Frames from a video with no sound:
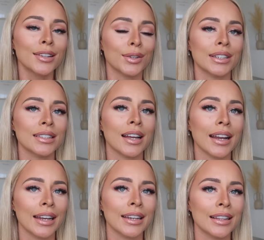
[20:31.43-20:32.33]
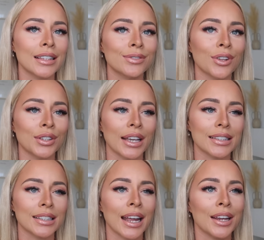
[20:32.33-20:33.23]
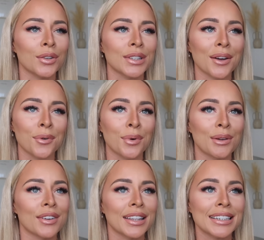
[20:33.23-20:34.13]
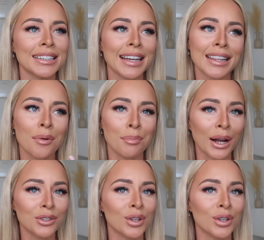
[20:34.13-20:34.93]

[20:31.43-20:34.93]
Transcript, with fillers: So I did start editing this vlog yesterday and I was like, oh, we really didn't get that much.